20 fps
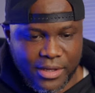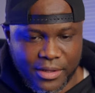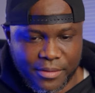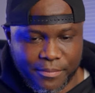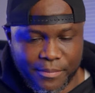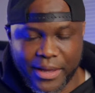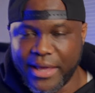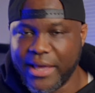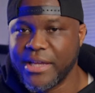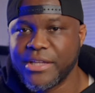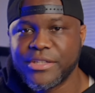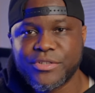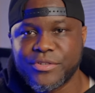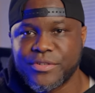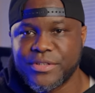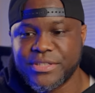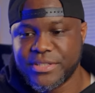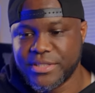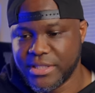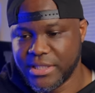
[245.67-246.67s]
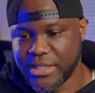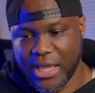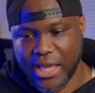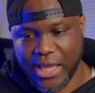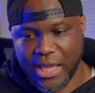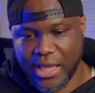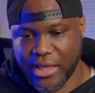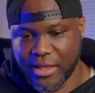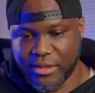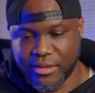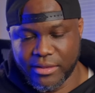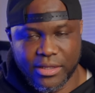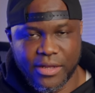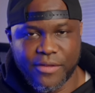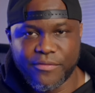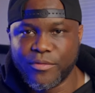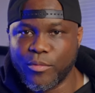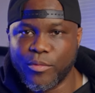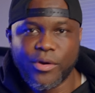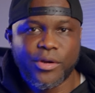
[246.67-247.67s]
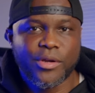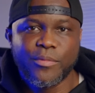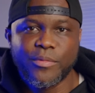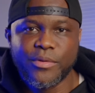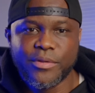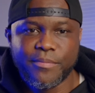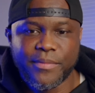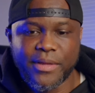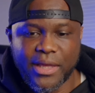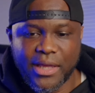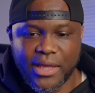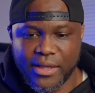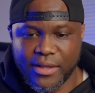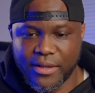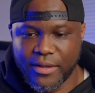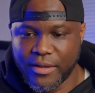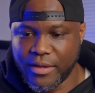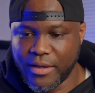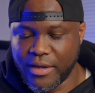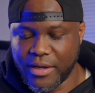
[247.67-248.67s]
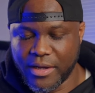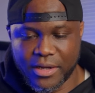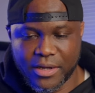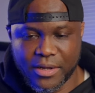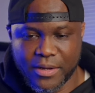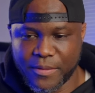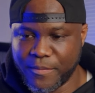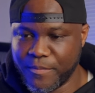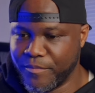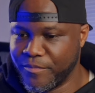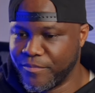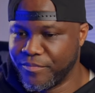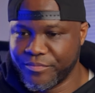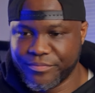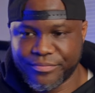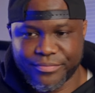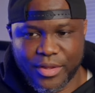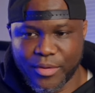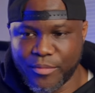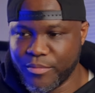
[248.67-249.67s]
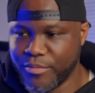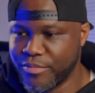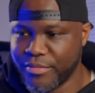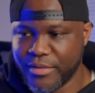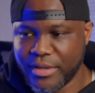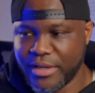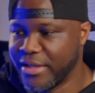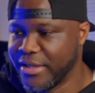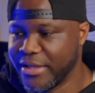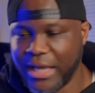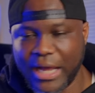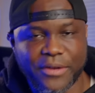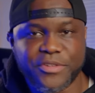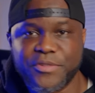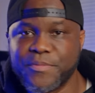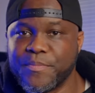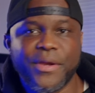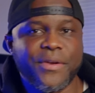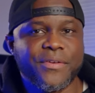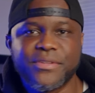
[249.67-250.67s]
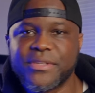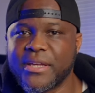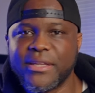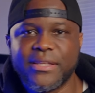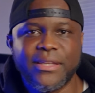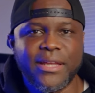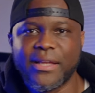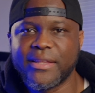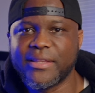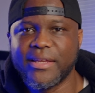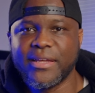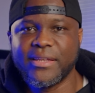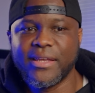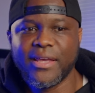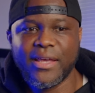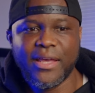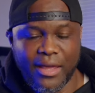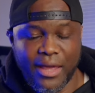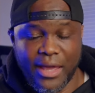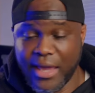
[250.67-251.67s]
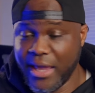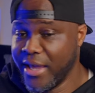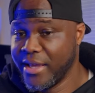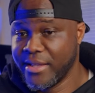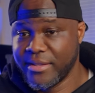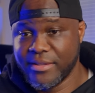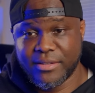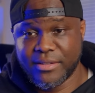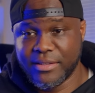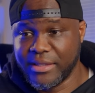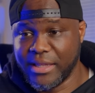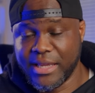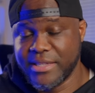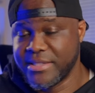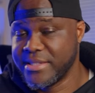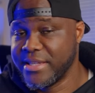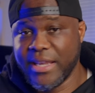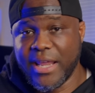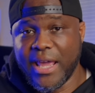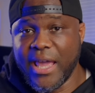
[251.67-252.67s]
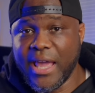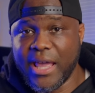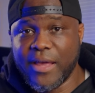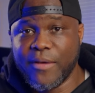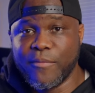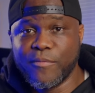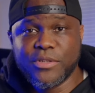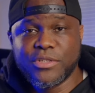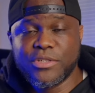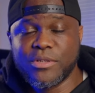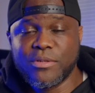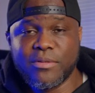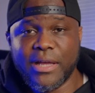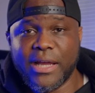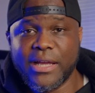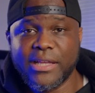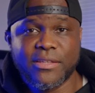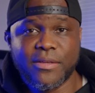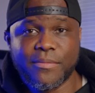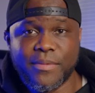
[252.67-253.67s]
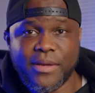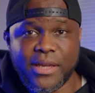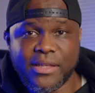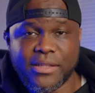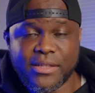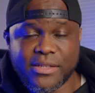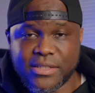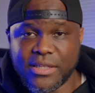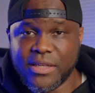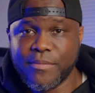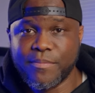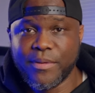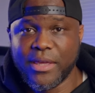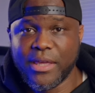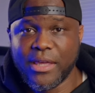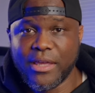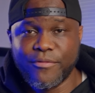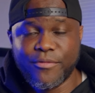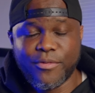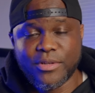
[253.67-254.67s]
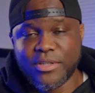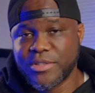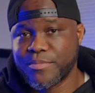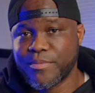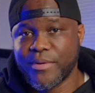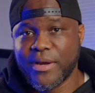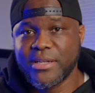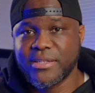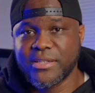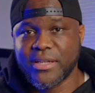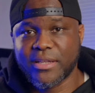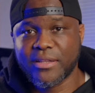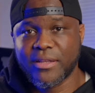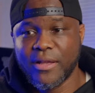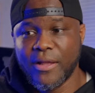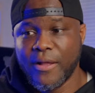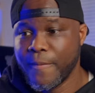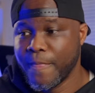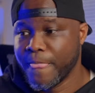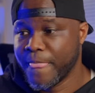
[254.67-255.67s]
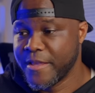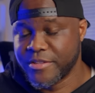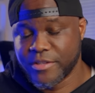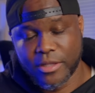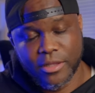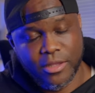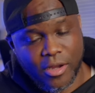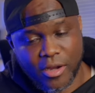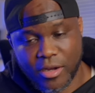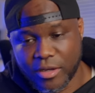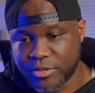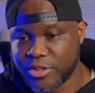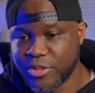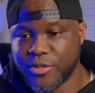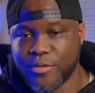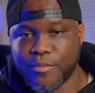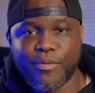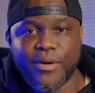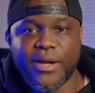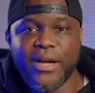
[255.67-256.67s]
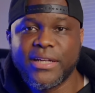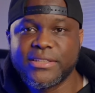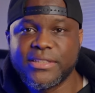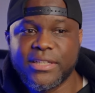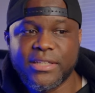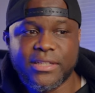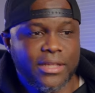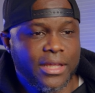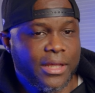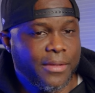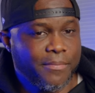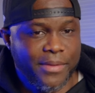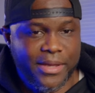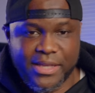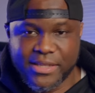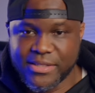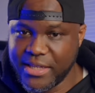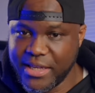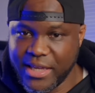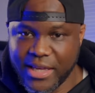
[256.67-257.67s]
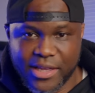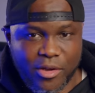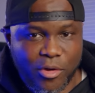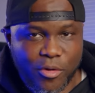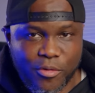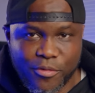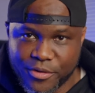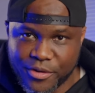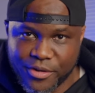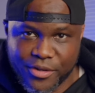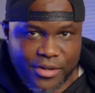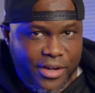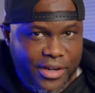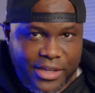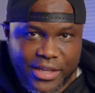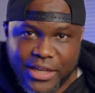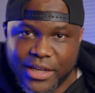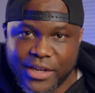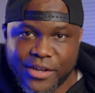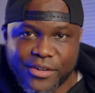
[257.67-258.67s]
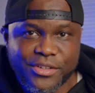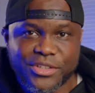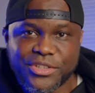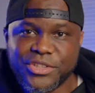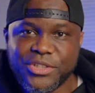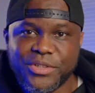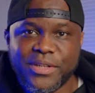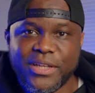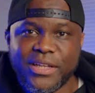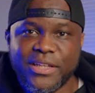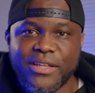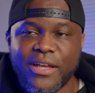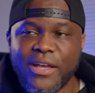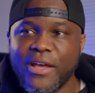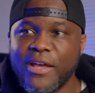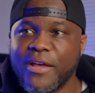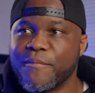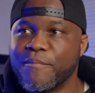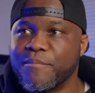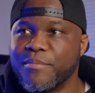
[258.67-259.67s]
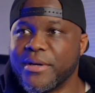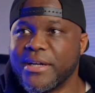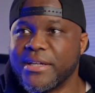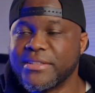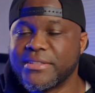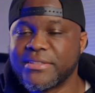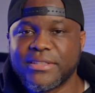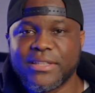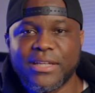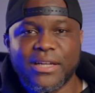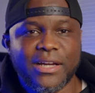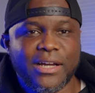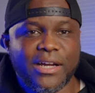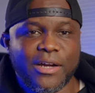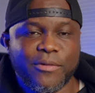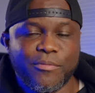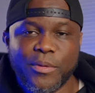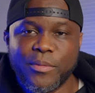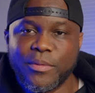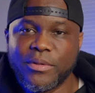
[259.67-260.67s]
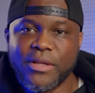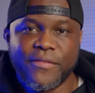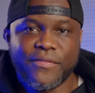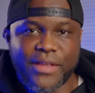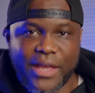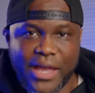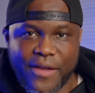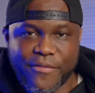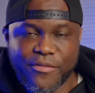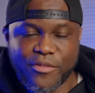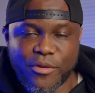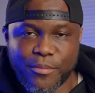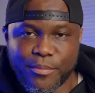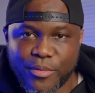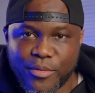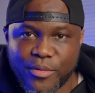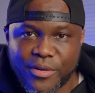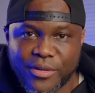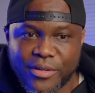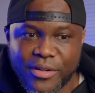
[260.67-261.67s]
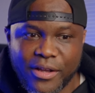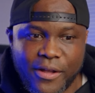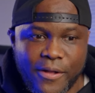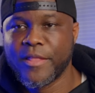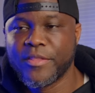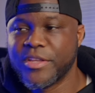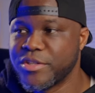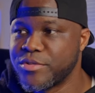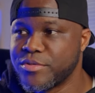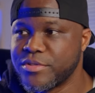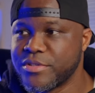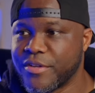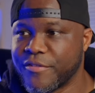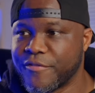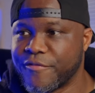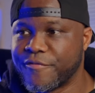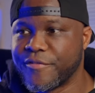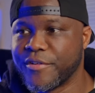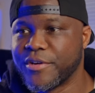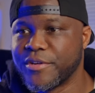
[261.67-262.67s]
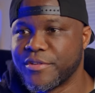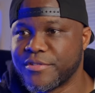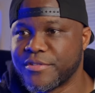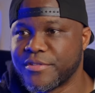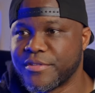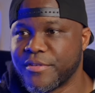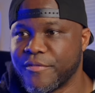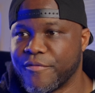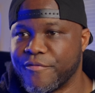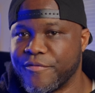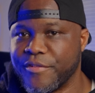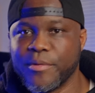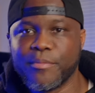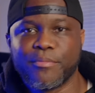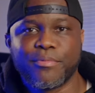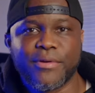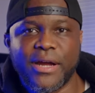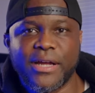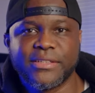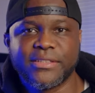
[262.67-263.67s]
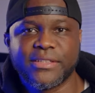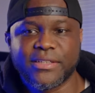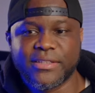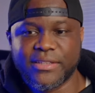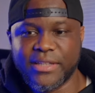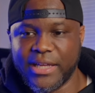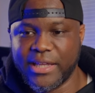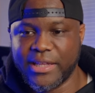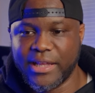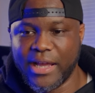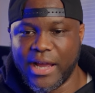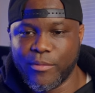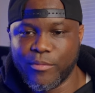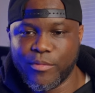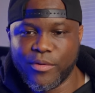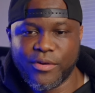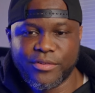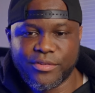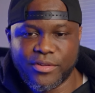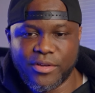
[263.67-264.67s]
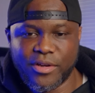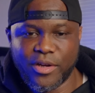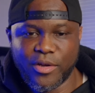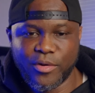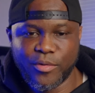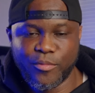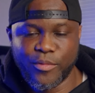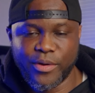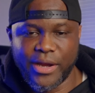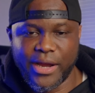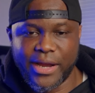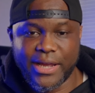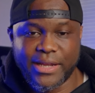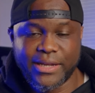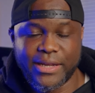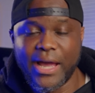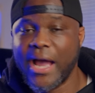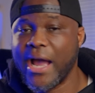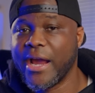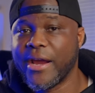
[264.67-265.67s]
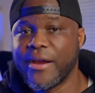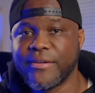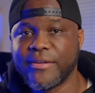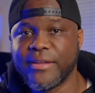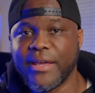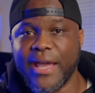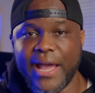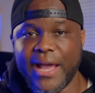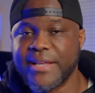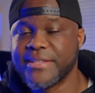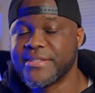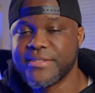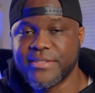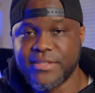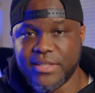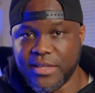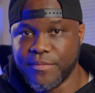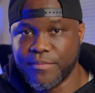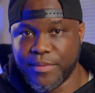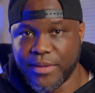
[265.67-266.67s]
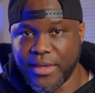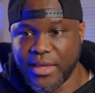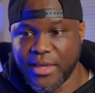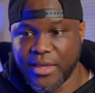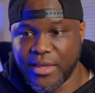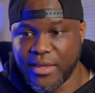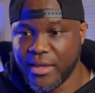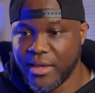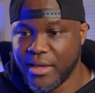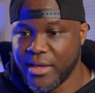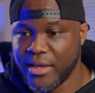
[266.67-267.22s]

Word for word: my interests. They loved working with me. Um, our spirits connected. And they said, hey, would you like to be the DP for this project? It's a long-term project. It may take over a year to shoot it, but uh, we would love to have you aboard. This was the first film project that I worked on where I got hired as a DP,